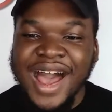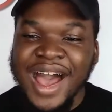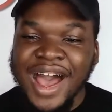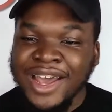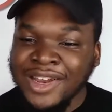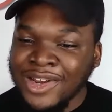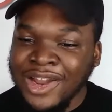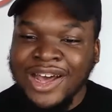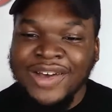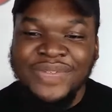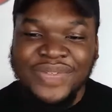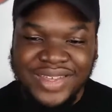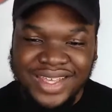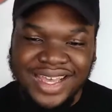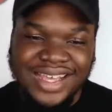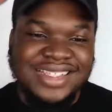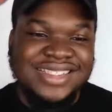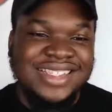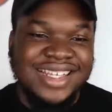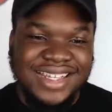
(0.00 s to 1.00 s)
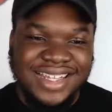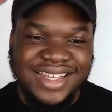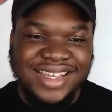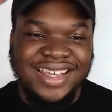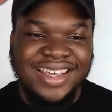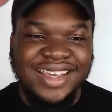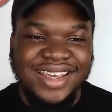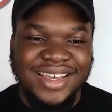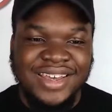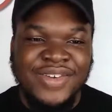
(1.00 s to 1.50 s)
Anafi has said it
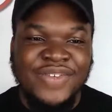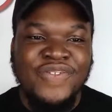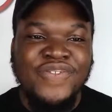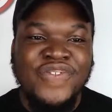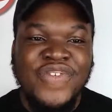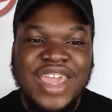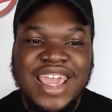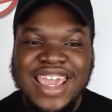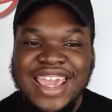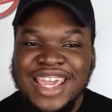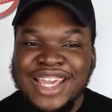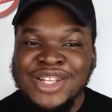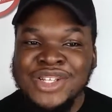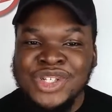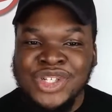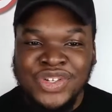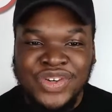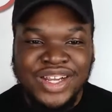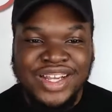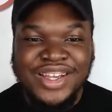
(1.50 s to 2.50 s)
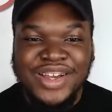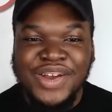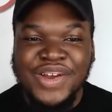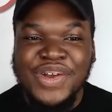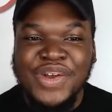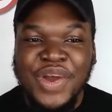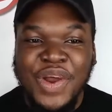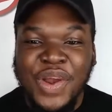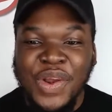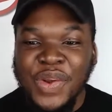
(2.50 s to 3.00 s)
here. V-trigger
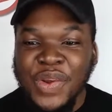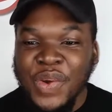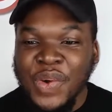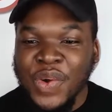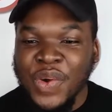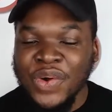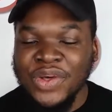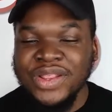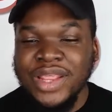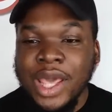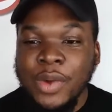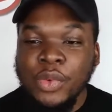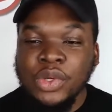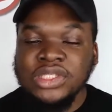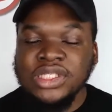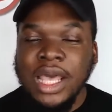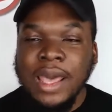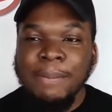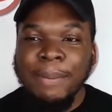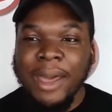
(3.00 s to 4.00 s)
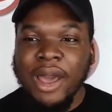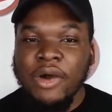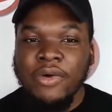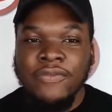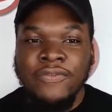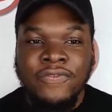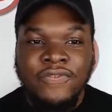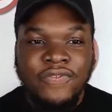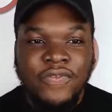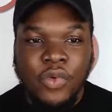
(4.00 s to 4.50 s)
galore. There was about
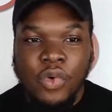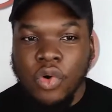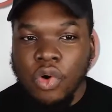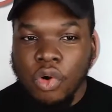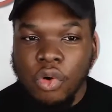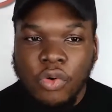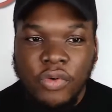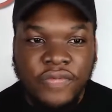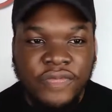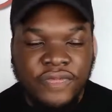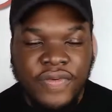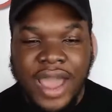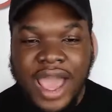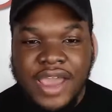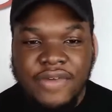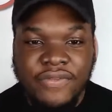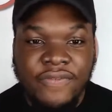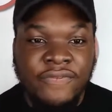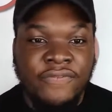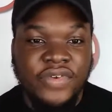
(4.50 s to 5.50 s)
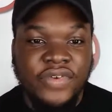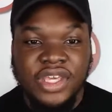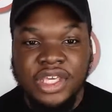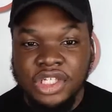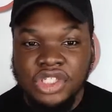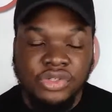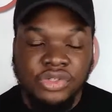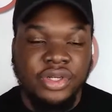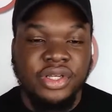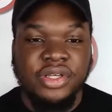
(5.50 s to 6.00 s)
4 or 5
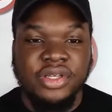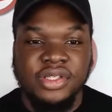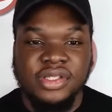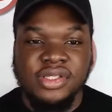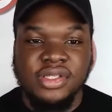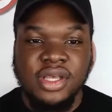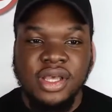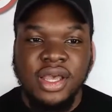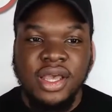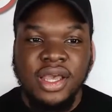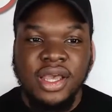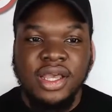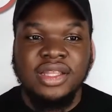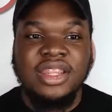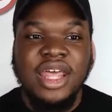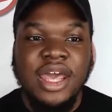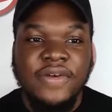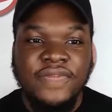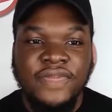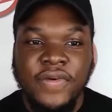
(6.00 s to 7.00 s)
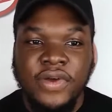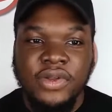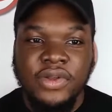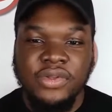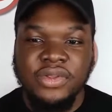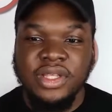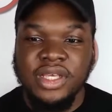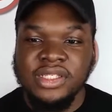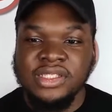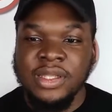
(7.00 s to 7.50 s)
V-triggers that
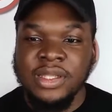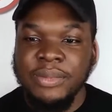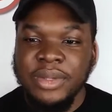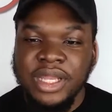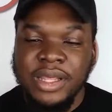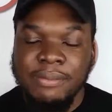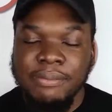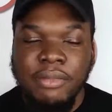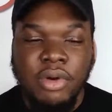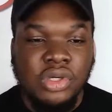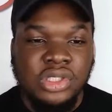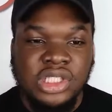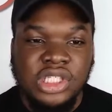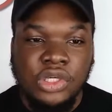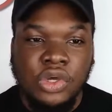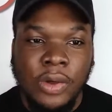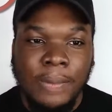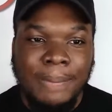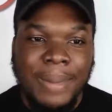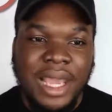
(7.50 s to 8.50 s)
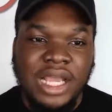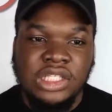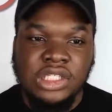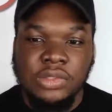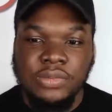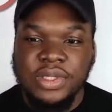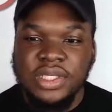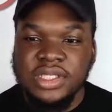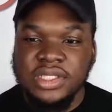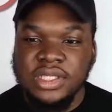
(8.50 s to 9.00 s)
followed this. The minute Moxley got back
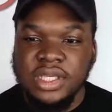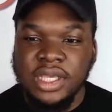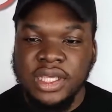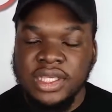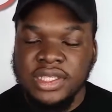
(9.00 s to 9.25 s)
to his